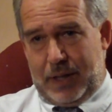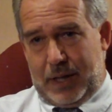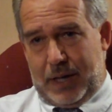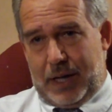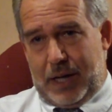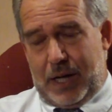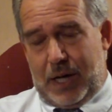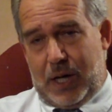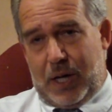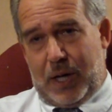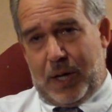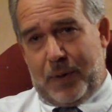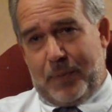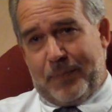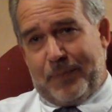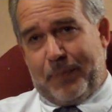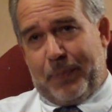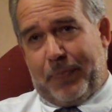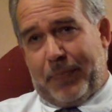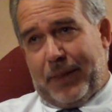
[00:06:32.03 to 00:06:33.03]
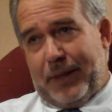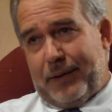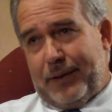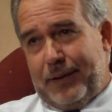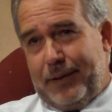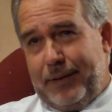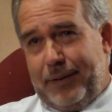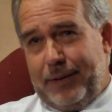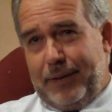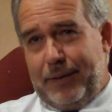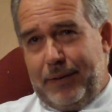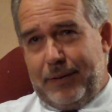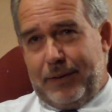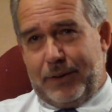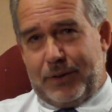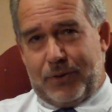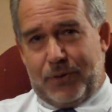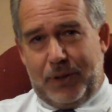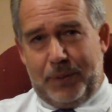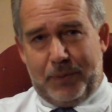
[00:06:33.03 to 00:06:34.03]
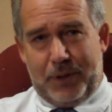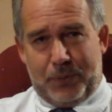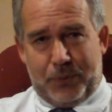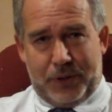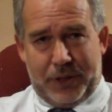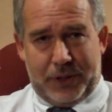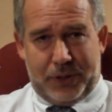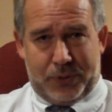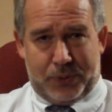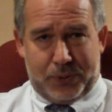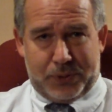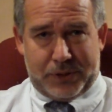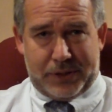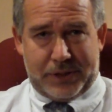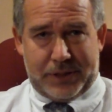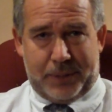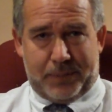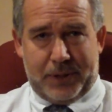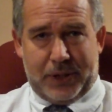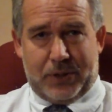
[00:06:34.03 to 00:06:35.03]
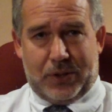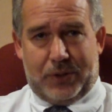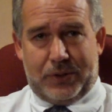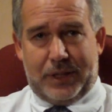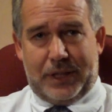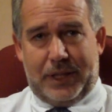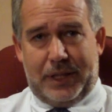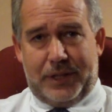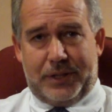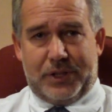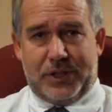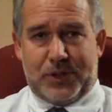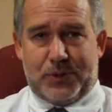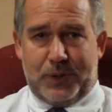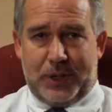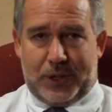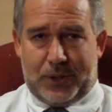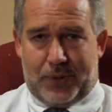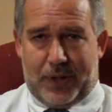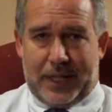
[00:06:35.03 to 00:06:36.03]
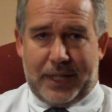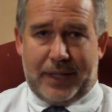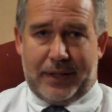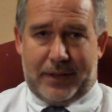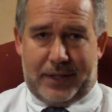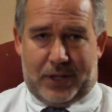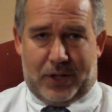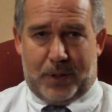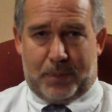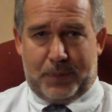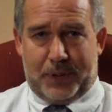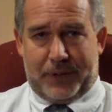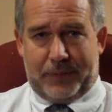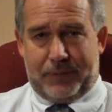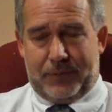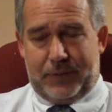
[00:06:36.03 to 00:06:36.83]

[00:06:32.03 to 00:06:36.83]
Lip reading: The treatment we use is something called Tinnitus Retraining Therapy.